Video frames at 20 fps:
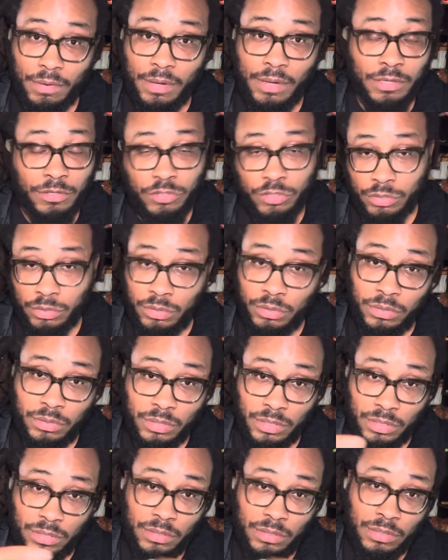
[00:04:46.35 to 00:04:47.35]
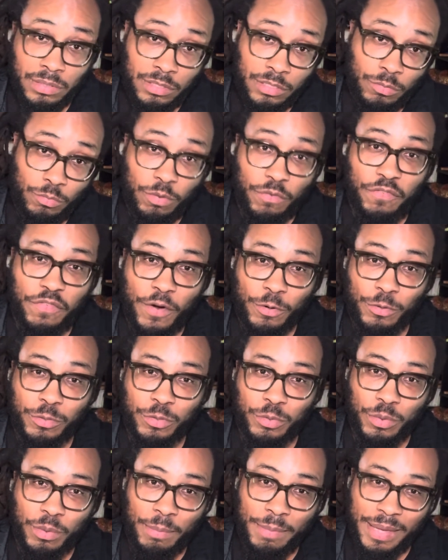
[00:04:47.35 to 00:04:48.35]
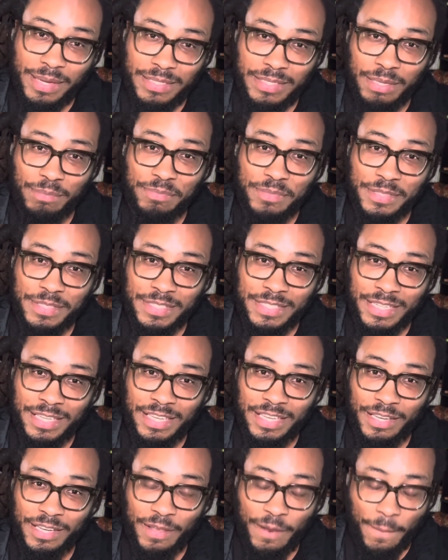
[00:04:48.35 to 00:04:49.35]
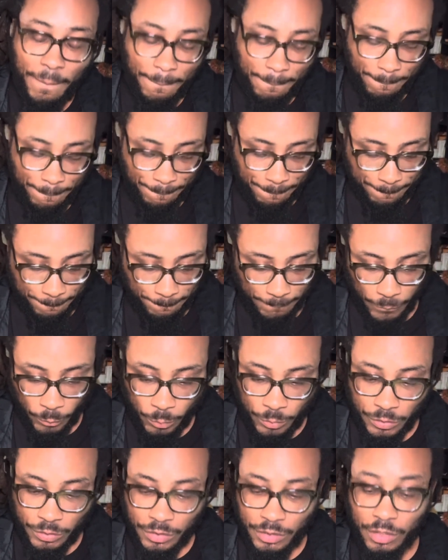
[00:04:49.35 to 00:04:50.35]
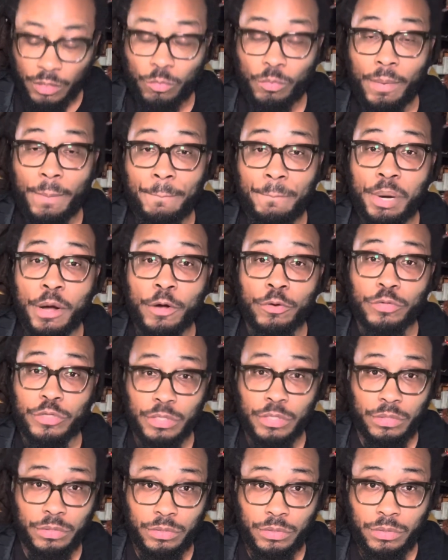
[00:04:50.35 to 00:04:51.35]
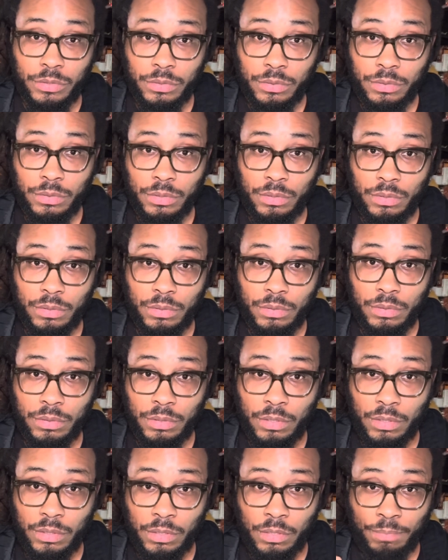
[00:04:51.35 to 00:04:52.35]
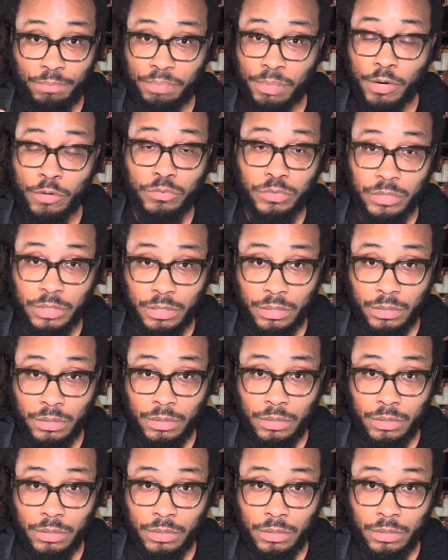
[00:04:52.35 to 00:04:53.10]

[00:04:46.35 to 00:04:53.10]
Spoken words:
It's just the reversal to make something singular. When you're dealing with persons, a person.